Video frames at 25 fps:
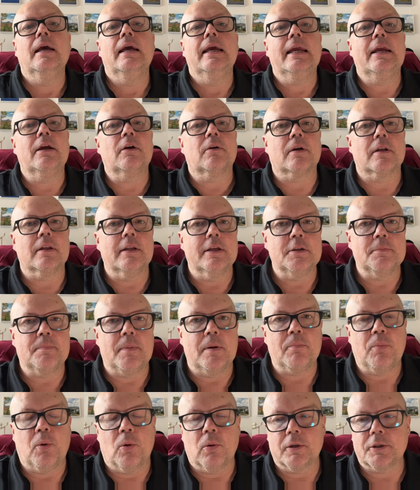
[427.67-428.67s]
Here in
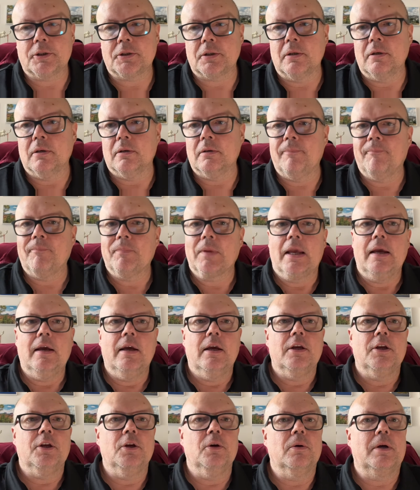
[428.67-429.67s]
Lisbon, Portugal,
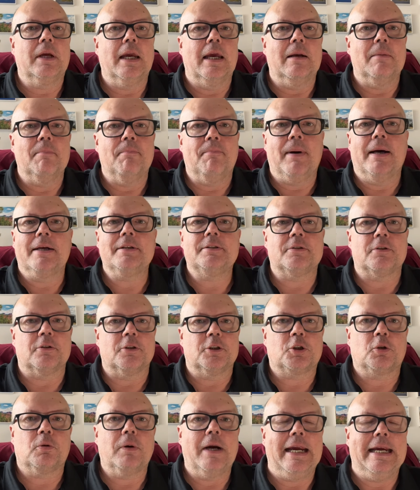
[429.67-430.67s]
you can bus or
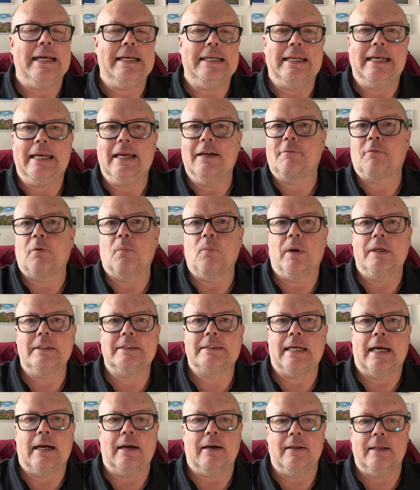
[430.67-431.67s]
train to get from one
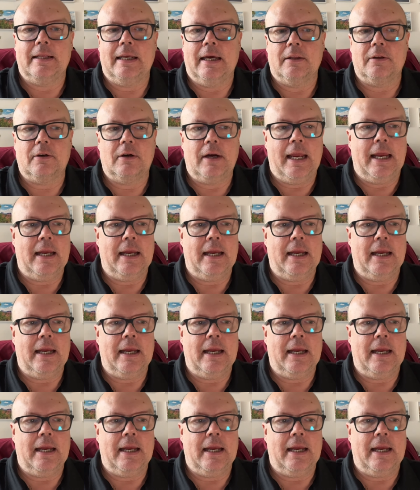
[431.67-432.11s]
side to the other.